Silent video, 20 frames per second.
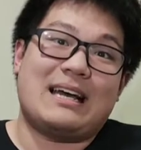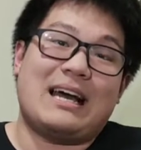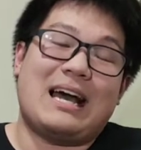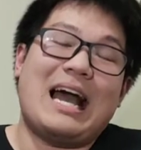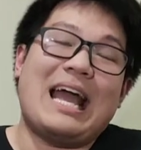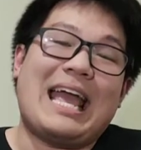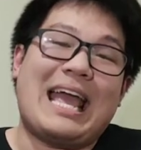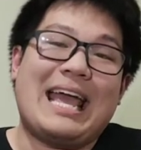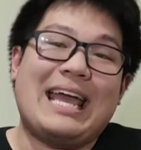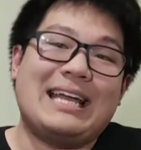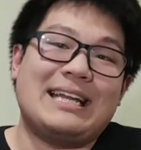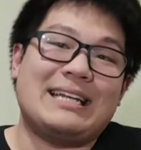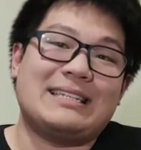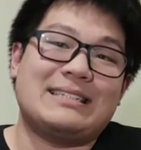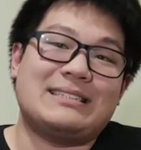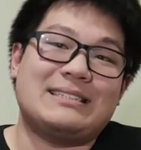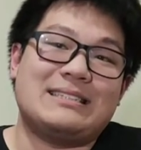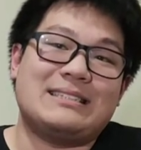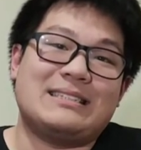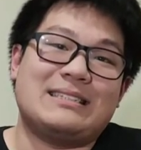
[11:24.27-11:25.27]
I
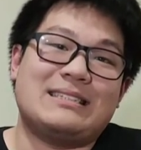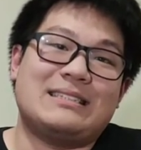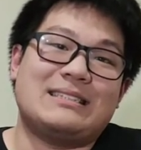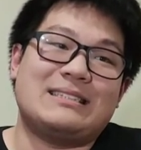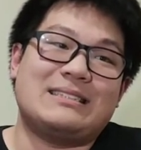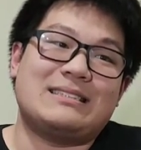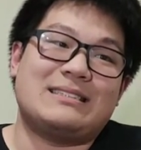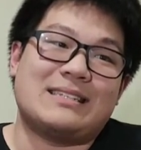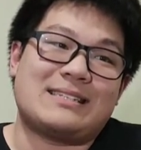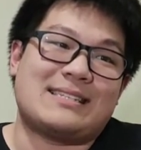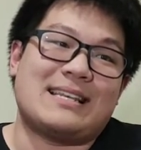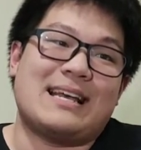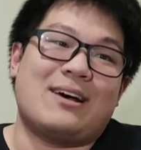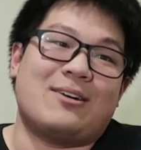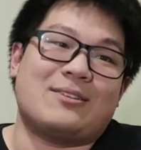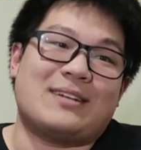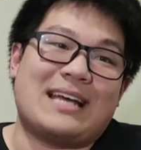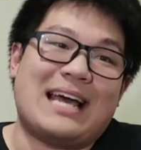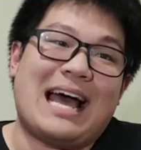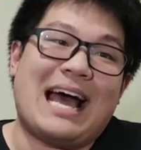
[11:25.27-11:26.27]
hate the
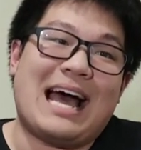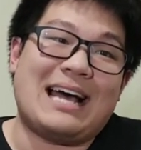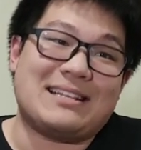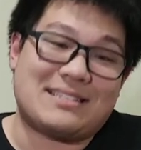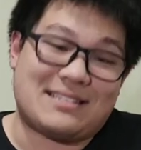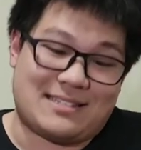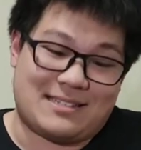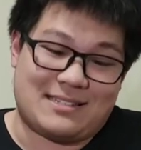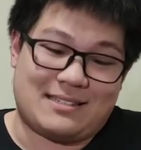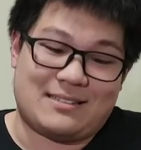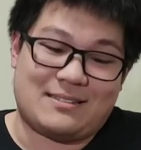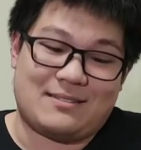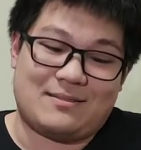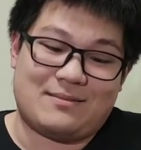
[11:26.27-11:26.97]
sound as